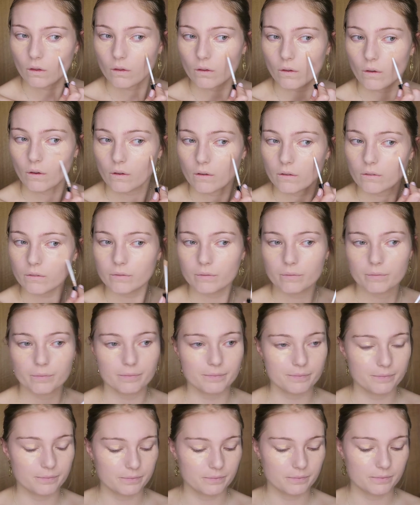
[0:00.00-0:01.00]
So
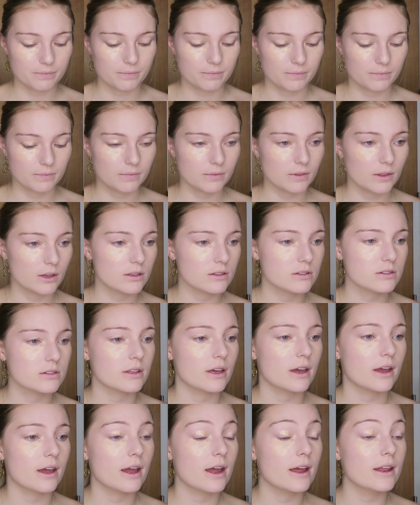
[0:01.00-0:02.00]
that's
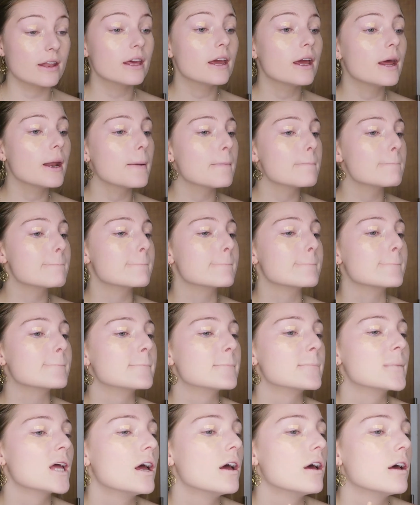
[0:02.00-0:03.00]
that. And then
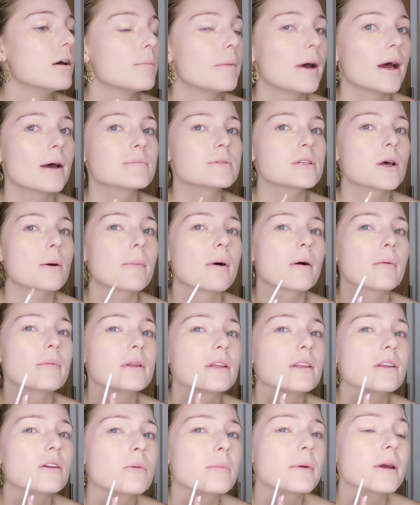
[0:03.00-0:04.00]
perhaps I'll pop a
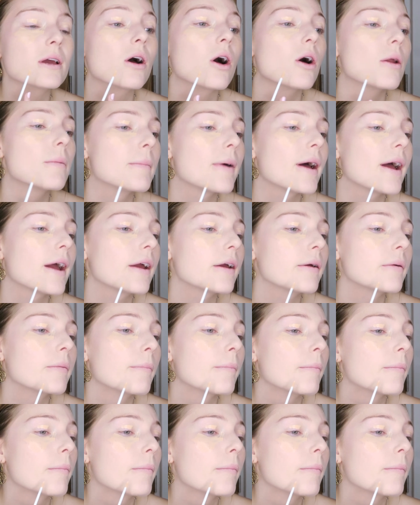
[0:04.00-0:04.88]
little bit on my